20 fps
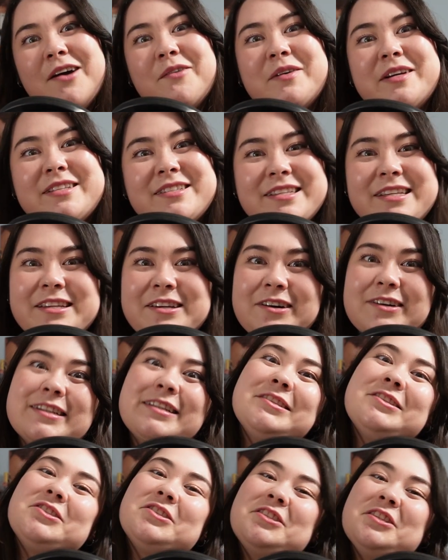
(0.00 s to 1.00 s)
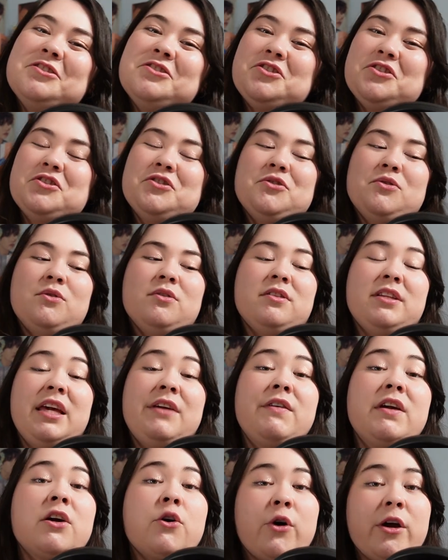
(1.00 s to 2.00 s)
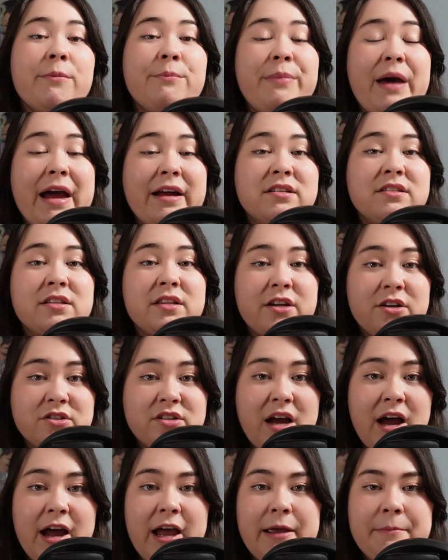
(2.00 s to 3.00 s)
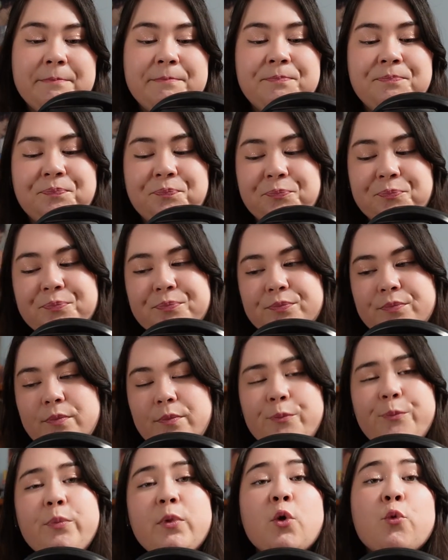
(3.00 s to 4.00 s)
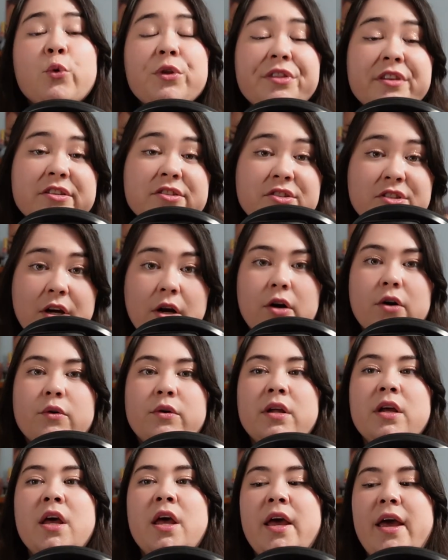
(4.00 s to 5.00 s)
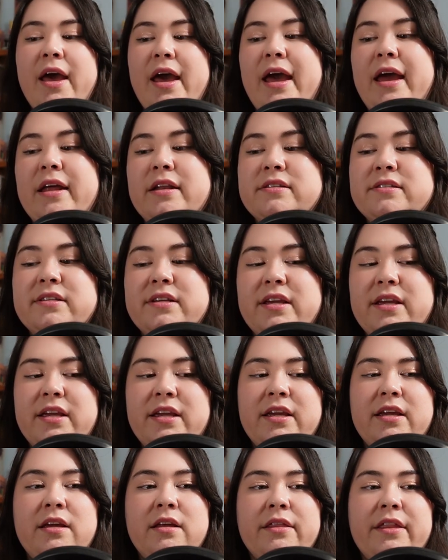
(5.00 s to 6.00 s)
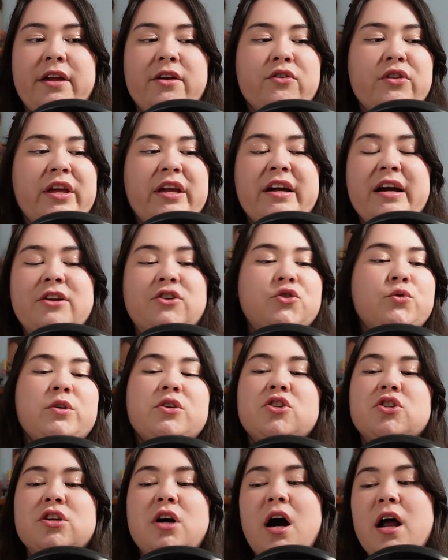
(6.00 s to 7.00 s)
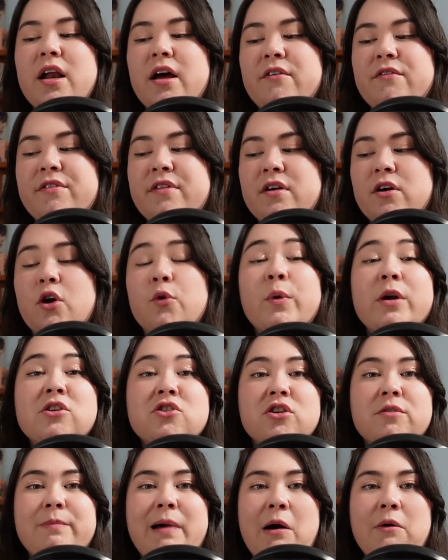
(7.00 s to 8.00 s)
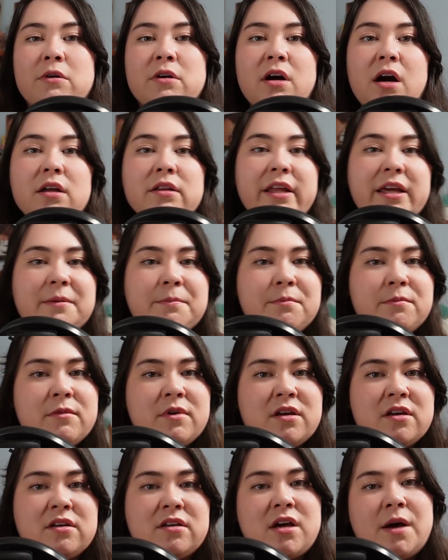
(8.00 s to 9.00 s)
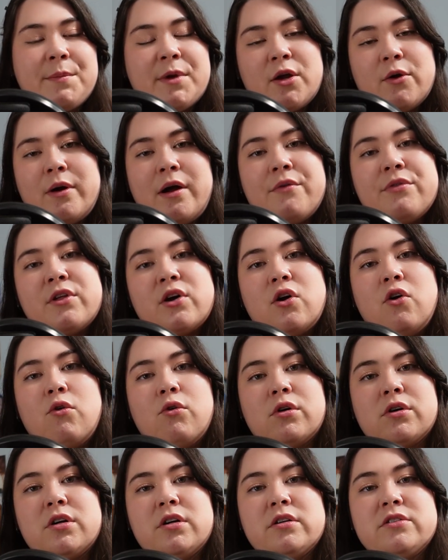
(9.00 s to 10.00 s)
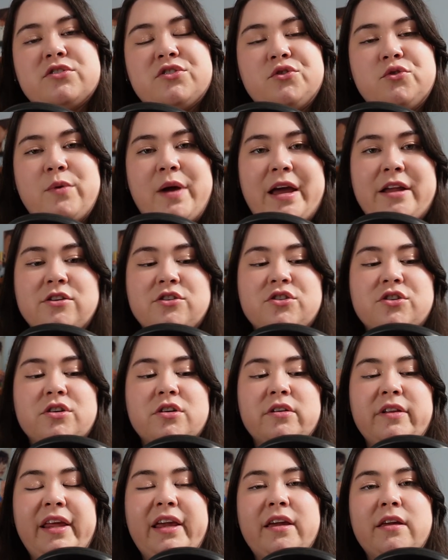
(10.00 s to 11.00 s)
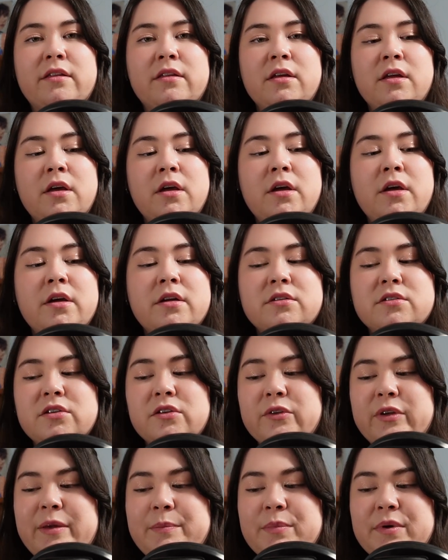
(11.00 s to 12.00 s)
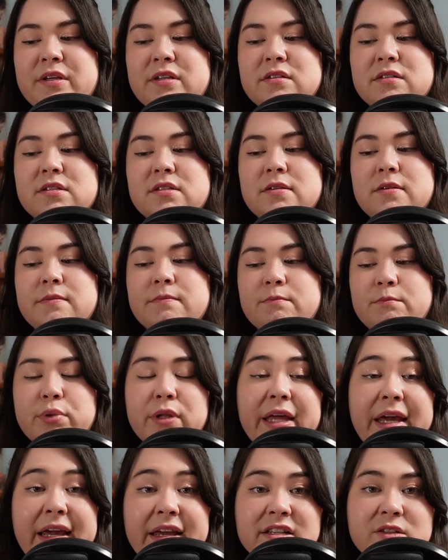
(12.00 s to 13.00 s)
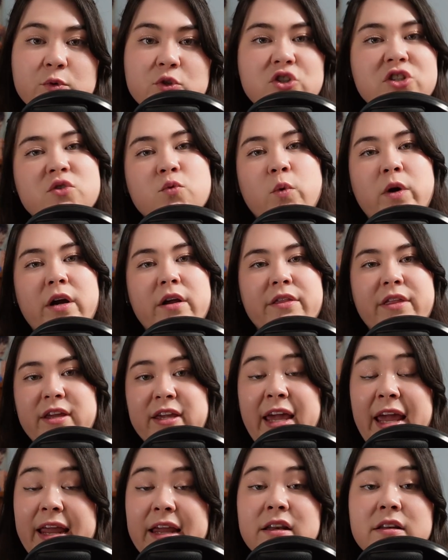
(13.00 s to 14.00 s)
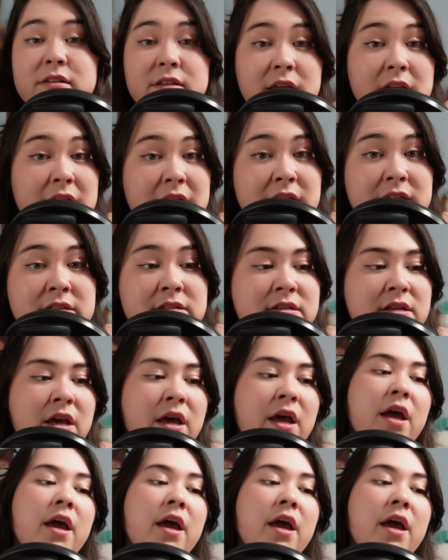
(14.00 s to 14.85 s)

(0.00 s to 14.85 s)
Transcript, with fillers: We see Yon and Shinju leaving, going back to their time with the stone, and in, they they cut to a shot of the original mountain god like coming around the corner to enter like Taluipa's place, which is where the gate is.